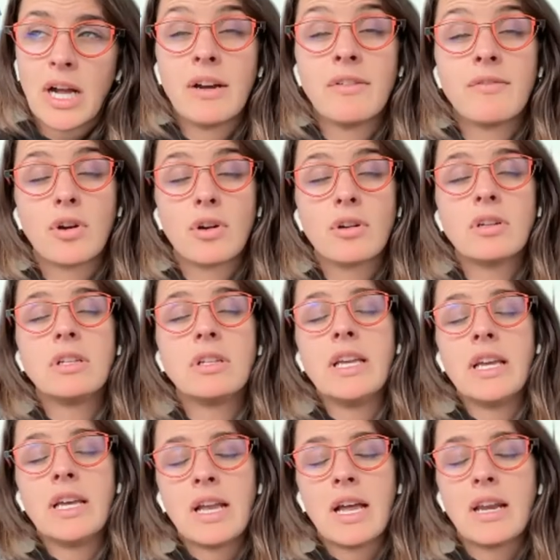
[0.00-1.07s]
kind of
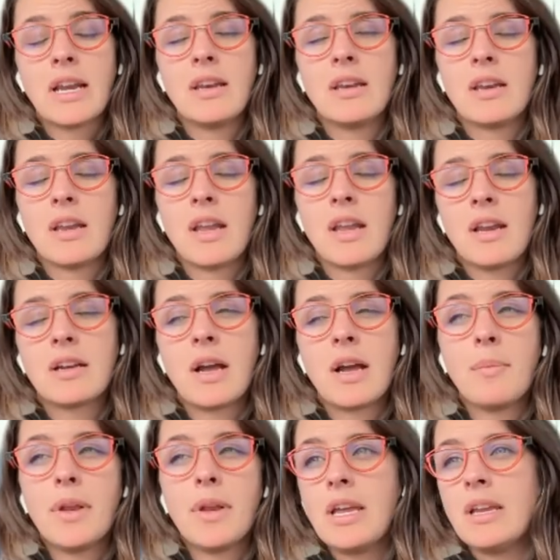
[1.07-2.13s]
early in at, at a
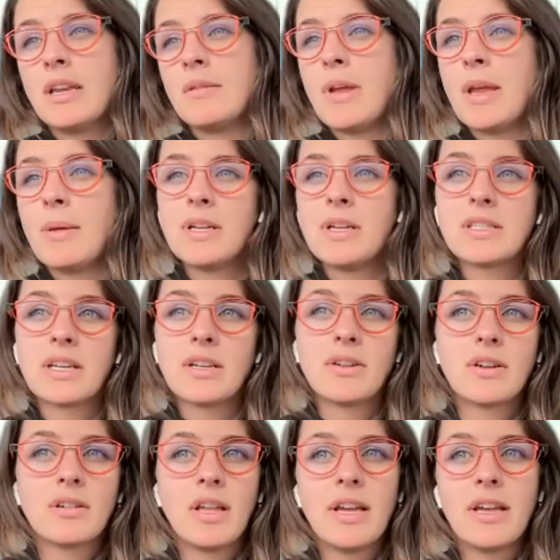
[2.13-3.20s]
company and maybe it's
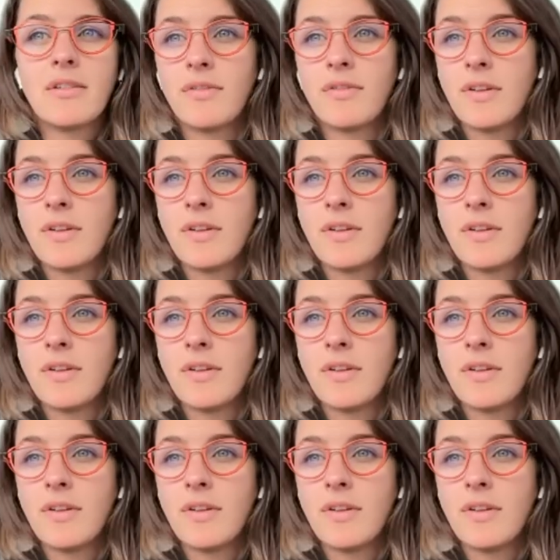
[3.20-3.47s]
under like